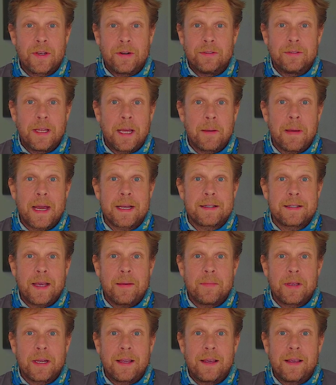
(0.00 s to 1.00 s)
You don't like Matt
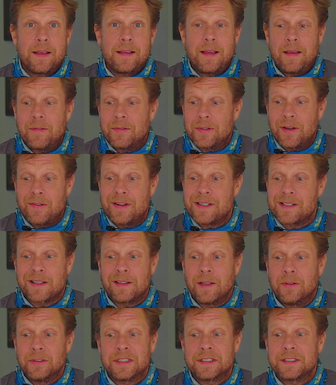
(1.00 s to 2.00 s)
Damon, he, even though he's the
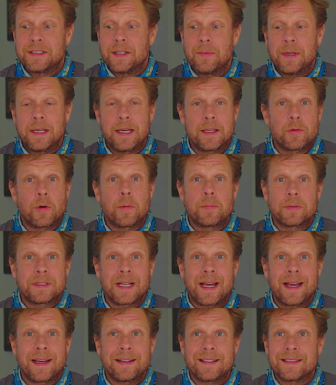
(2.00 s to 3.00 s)
closest thing we get to a
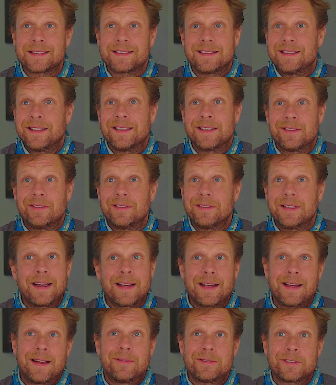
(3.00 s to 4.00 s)
protagonist. You don't like
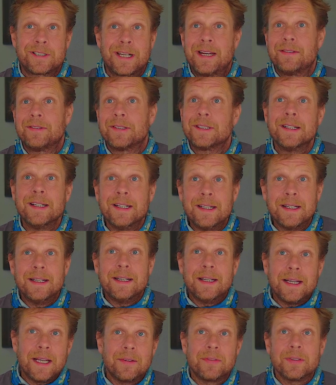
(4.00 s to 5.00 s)
Adam Driver,
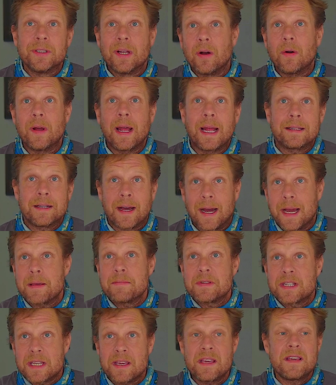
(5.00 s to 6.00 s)
even though at
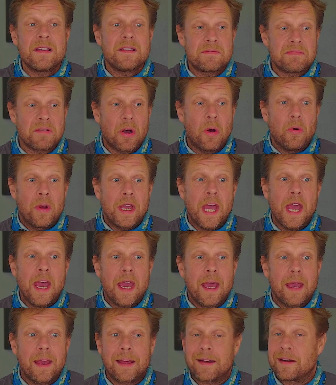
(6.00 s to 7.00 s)
times he's
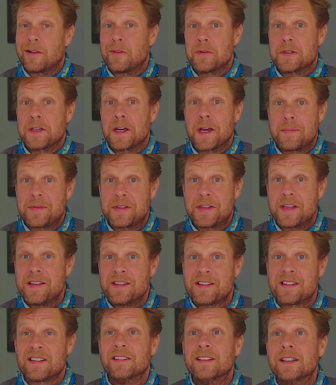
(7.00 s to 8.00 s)
okay, at other times
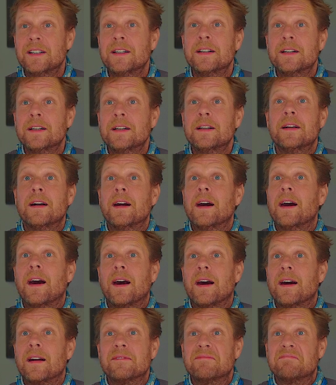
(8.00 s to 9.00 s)
he's
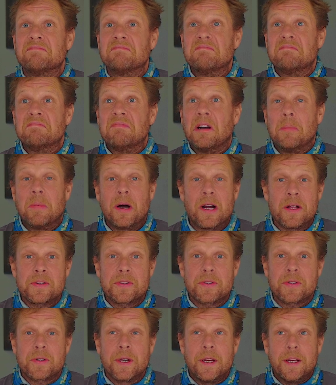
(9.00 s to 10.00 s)
uh, a
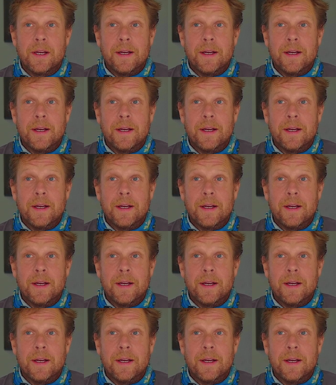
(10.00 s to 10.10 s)
monster.